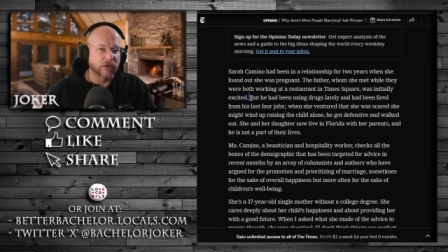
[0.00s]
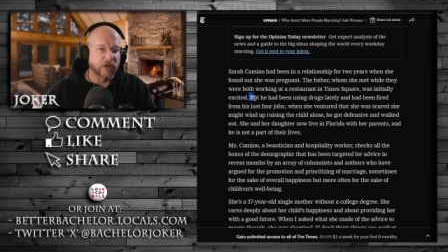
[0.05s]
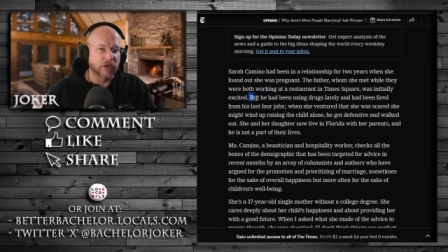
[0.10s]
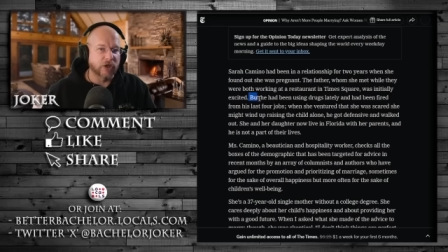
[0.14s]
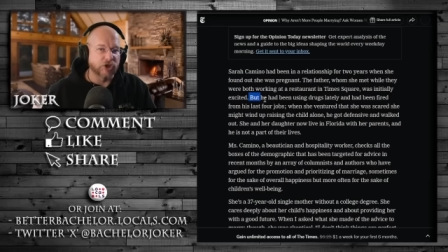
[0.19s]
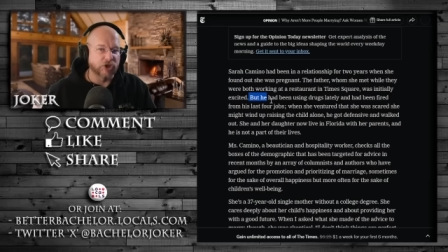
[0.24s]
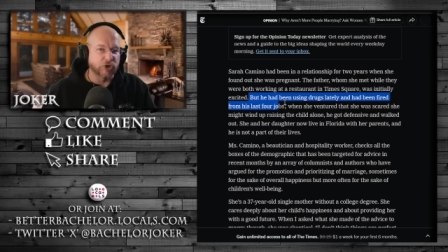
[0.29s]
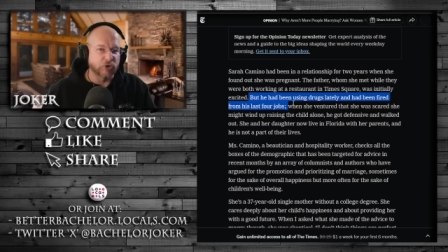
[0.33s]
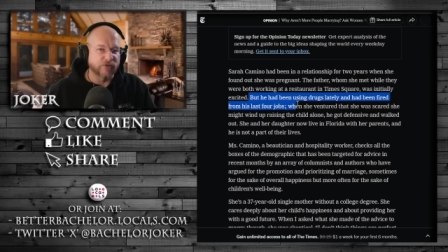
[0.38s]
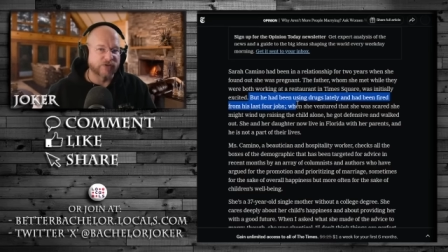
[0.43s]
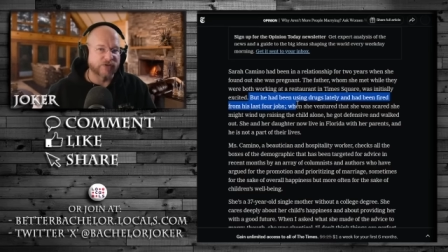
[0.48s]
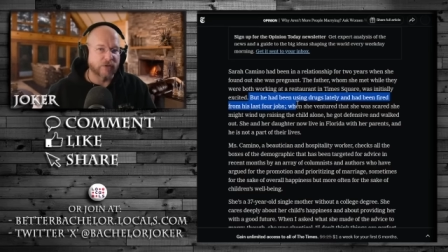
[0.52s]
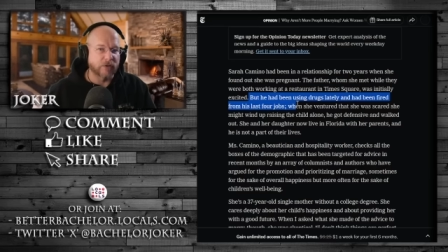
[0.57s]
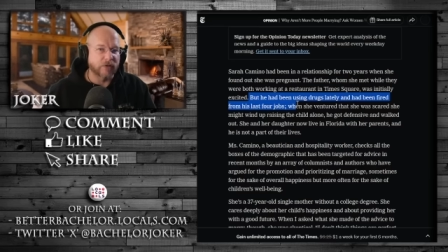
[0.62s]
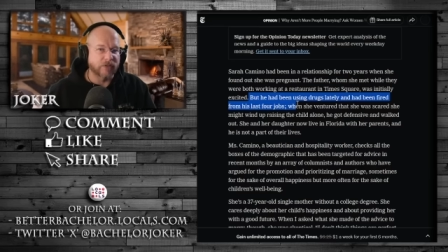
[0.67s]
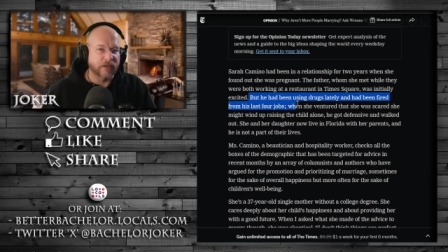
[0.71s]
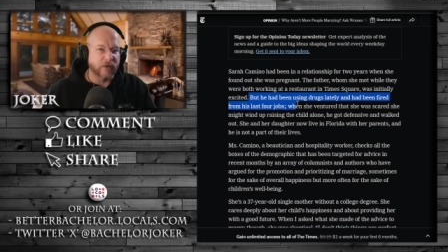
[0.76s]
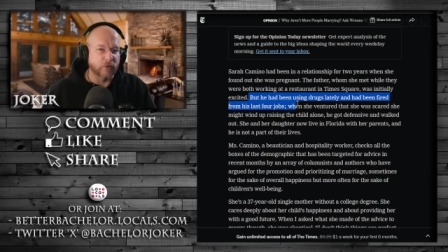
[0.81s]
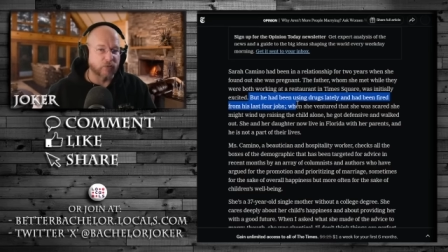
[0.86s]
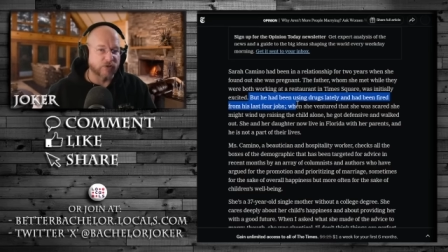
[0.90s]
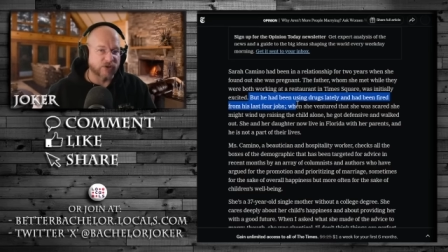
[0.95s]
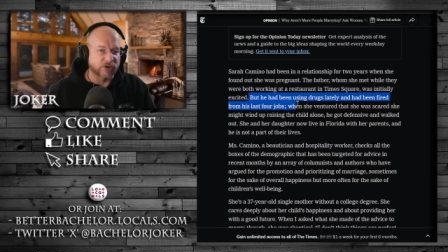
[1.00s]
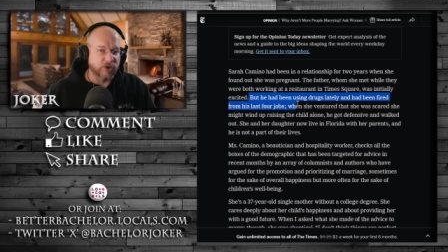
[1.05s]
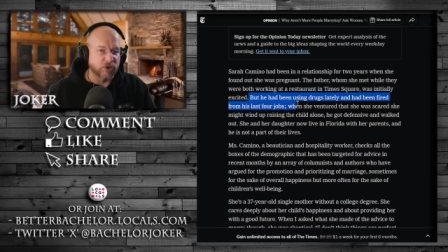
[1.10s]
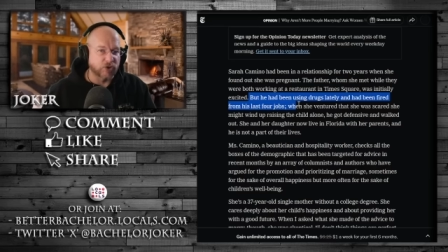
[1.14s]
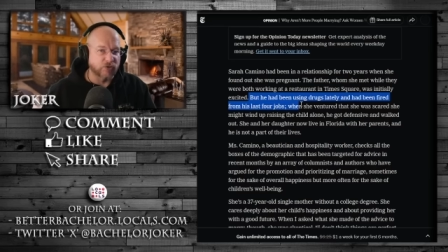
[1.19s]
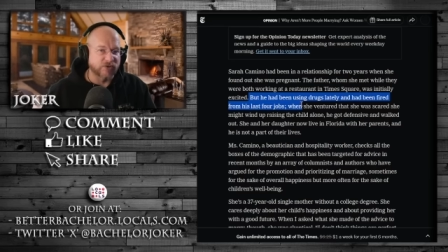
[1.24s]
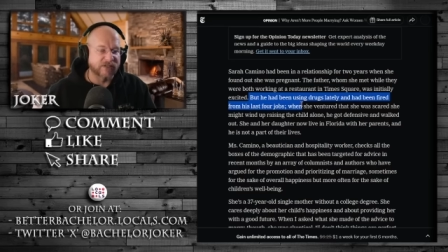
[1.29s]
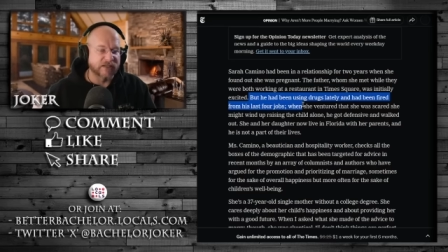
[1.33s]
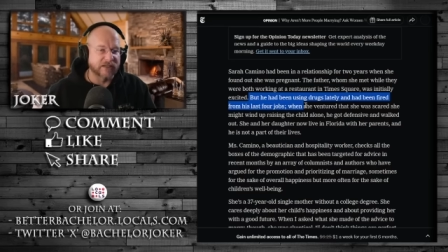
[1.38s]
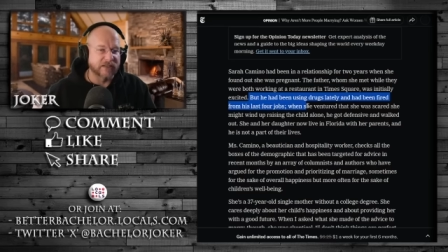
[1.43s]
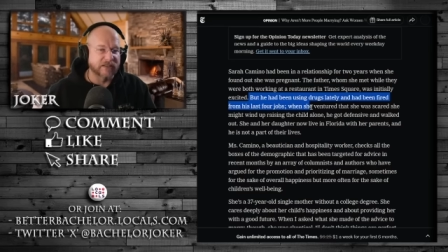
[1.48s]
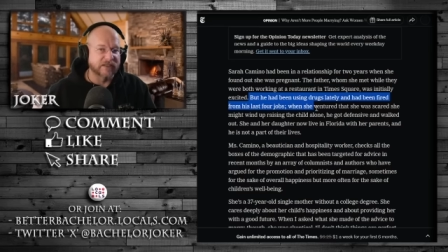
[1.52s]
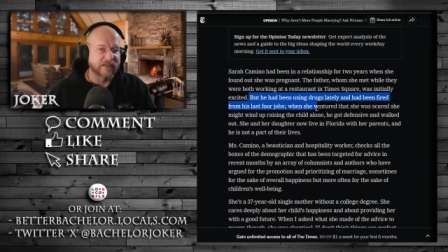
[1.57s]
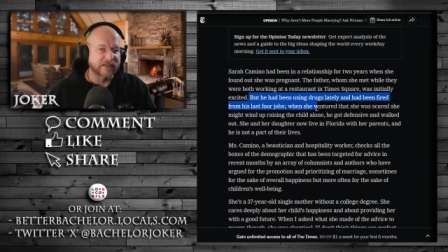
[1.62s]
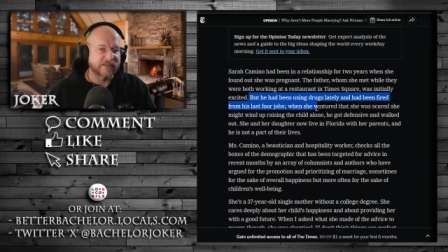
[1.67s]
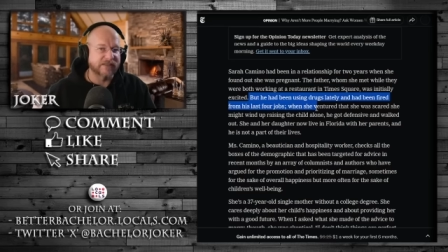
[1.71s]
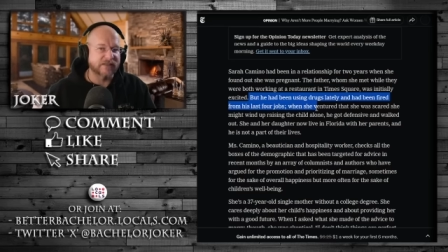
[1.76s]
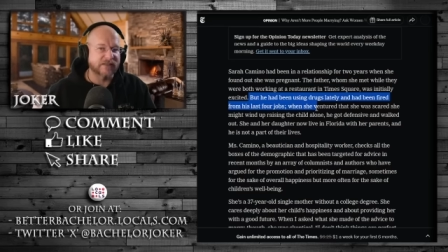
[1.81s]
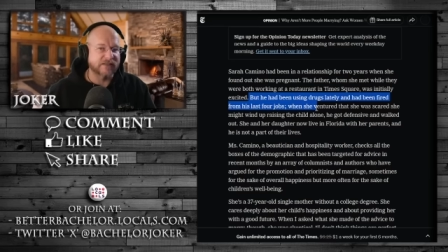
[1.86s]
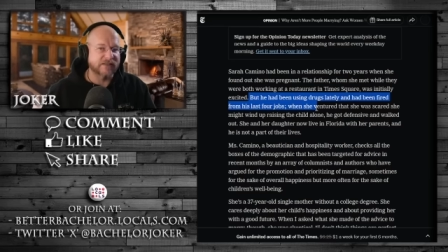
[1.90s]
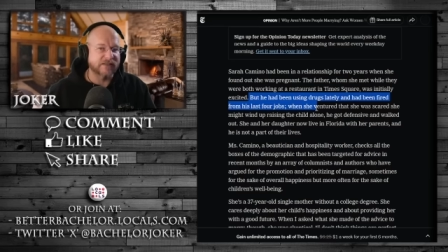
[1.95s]
using
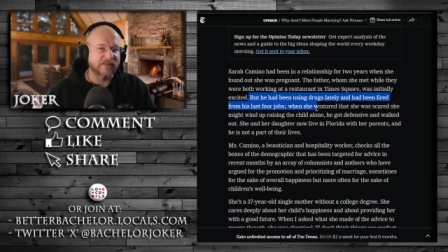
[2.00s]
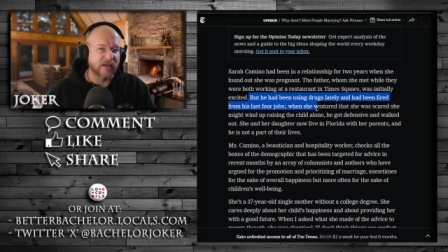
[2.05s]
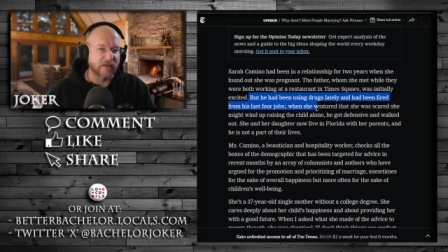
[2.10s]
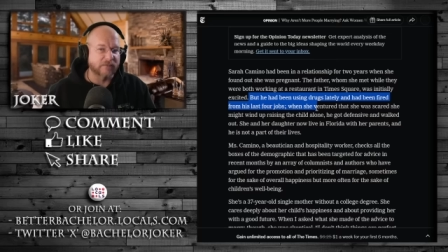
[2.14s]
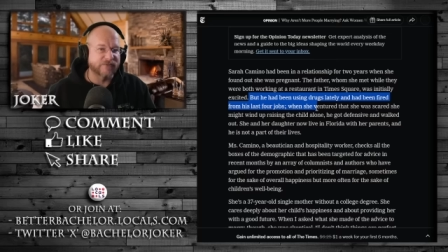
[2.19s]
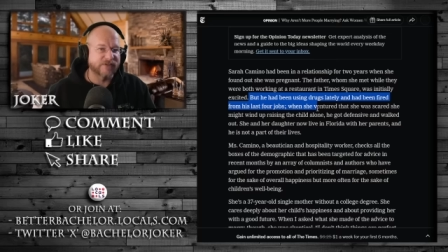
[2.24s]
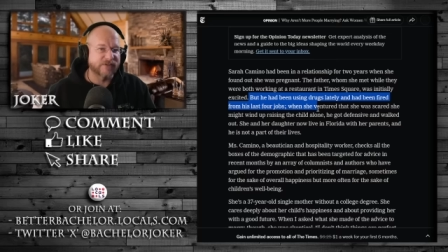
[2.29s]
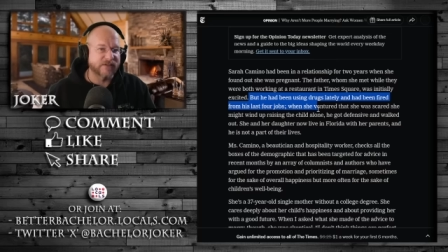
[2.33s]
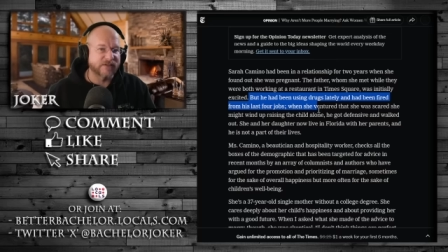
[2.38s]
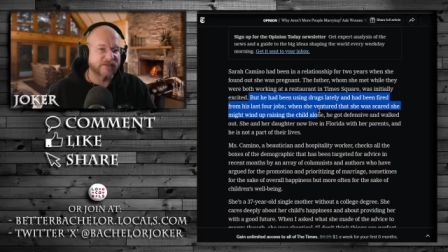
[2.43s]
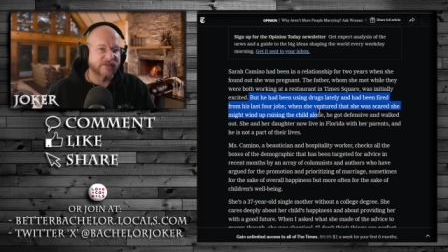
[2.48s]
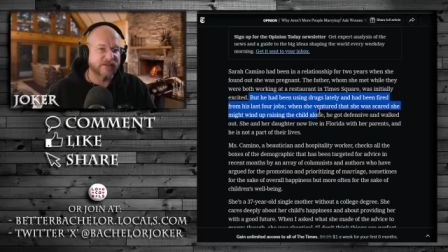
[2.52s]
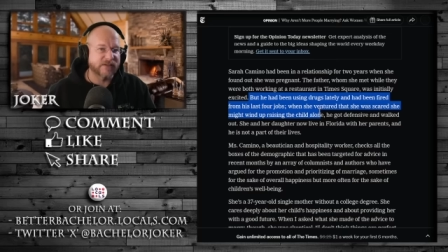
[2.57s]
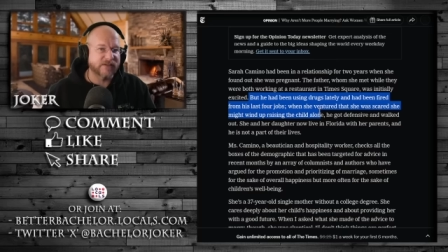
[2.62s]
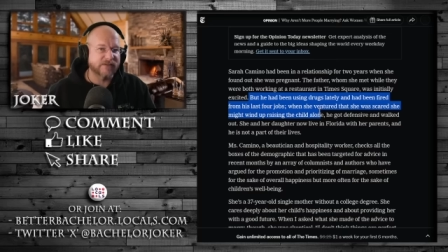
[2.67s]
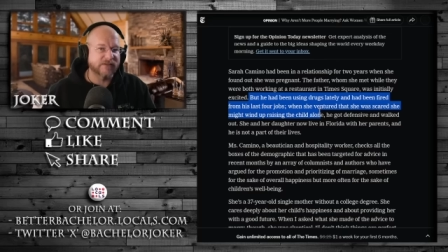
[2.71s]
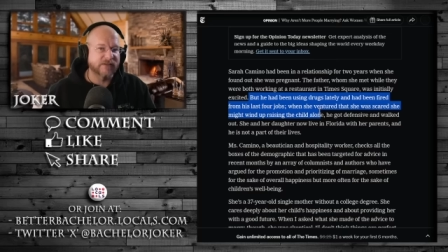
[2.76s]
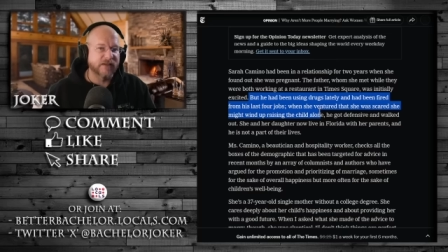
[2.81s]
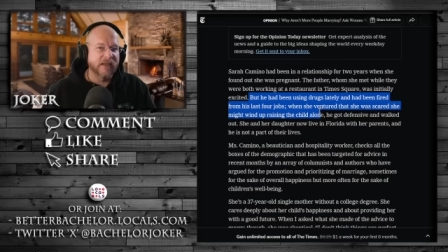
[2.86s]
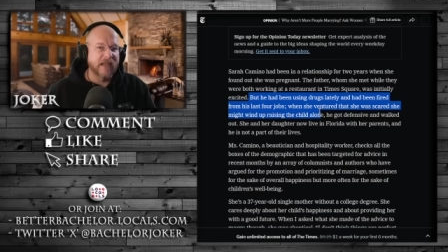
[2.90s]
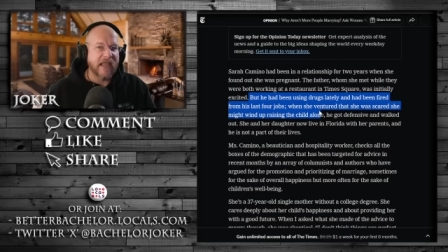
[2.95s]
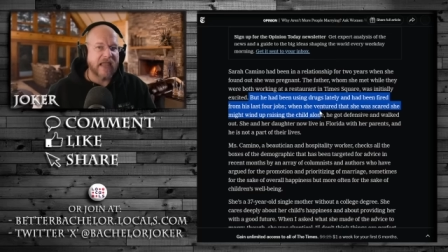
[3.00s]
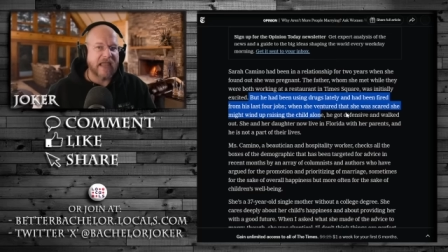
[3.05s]
illicit substances